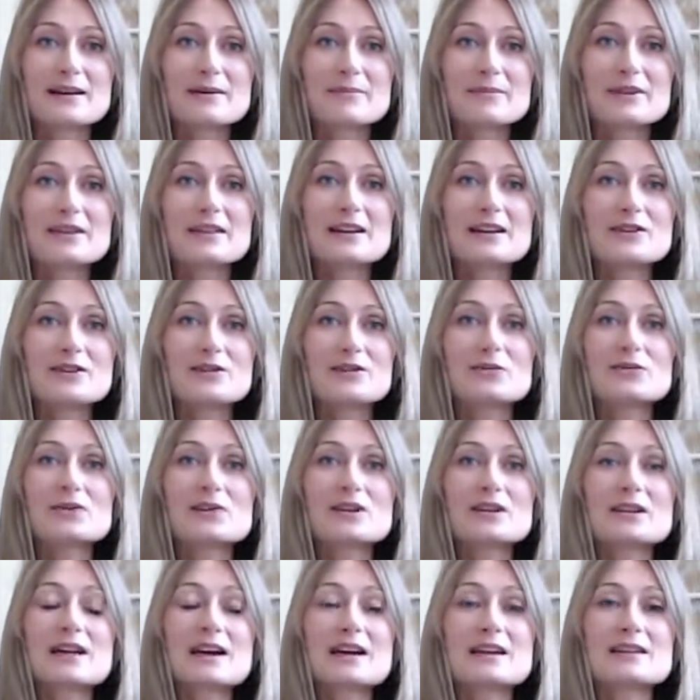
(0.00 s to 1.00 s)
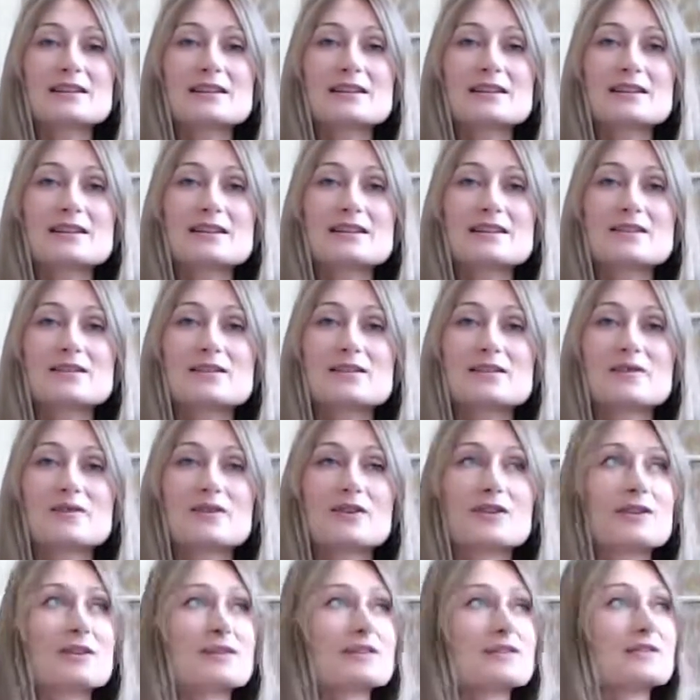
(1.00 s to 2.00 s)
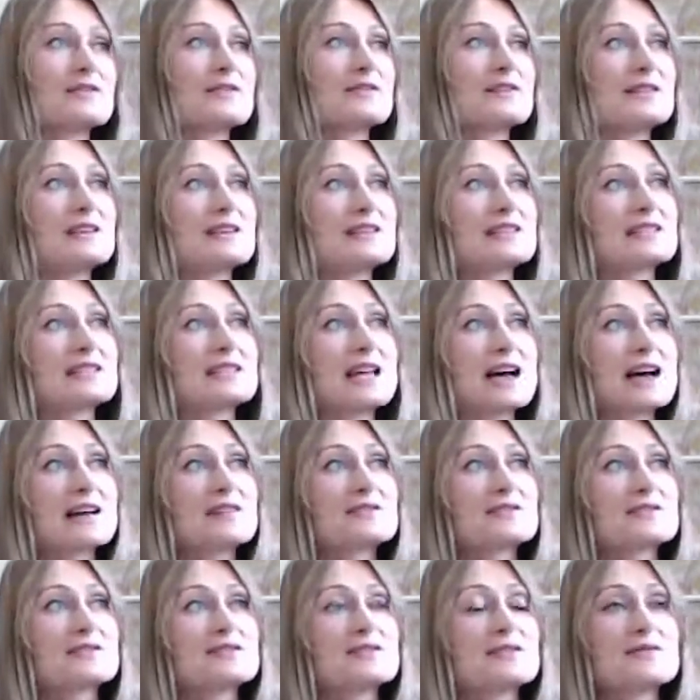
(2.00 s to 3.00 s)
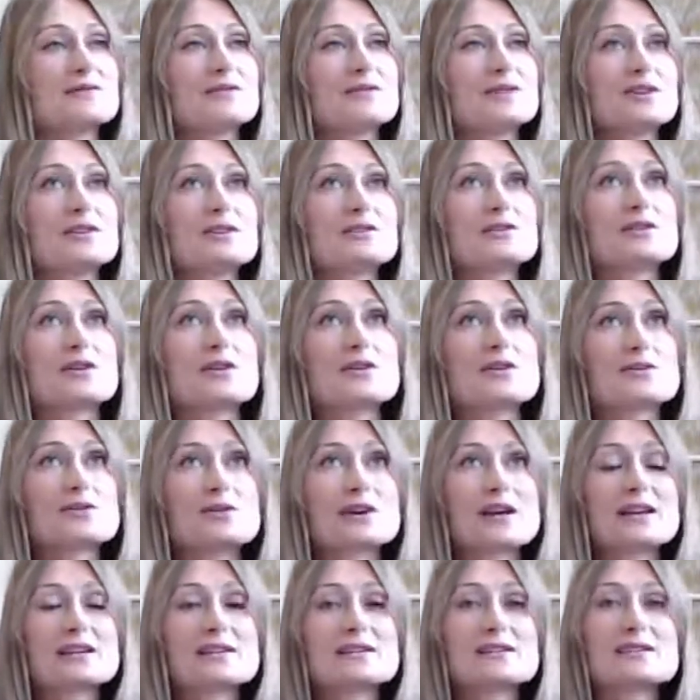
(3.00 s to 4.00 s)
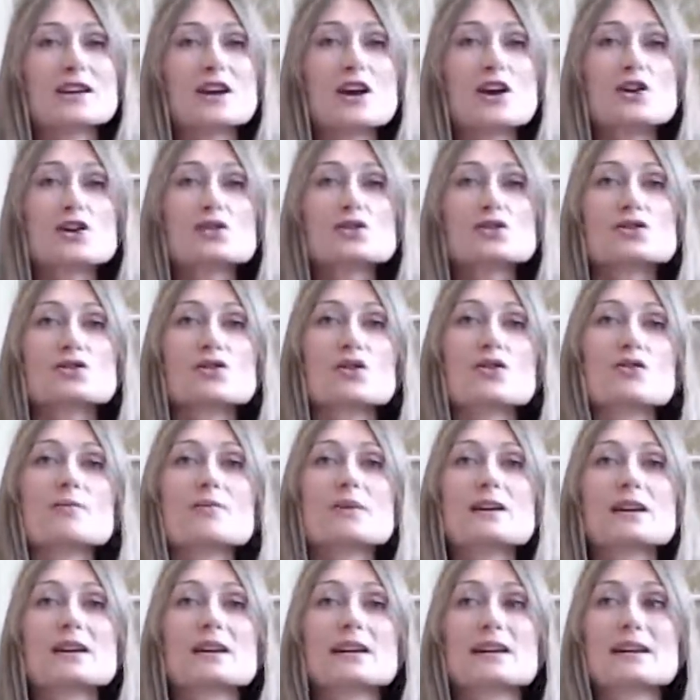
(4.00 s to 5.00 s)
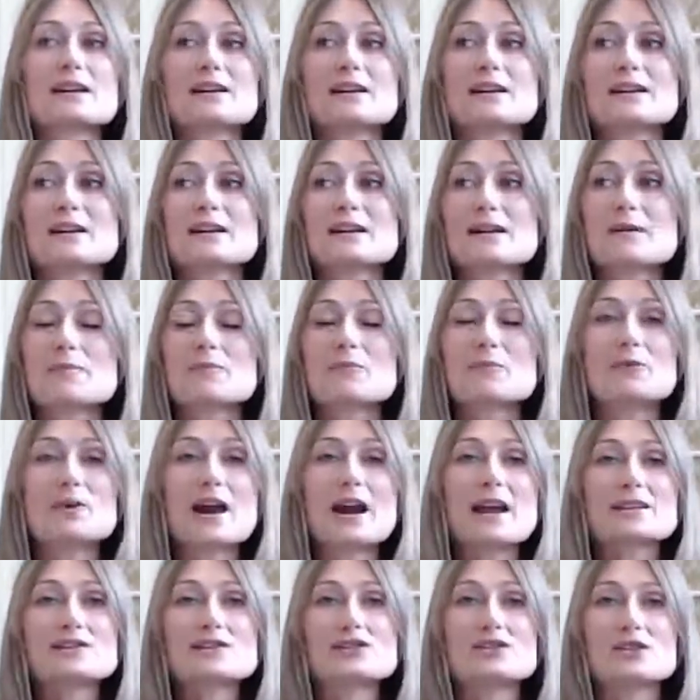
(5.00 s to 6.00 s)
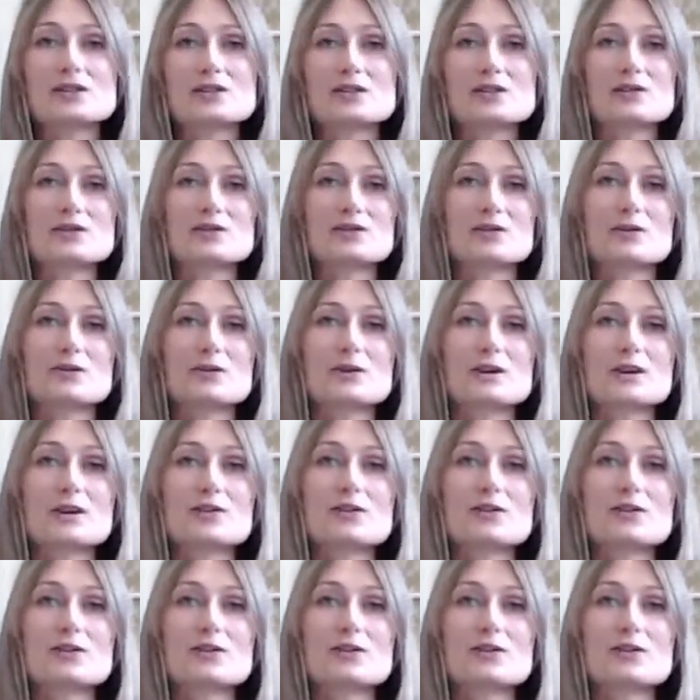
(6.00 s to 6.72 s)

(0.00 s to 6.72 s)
But then you realize that it is a philosophy that's thousands of years old, has so many branches to it,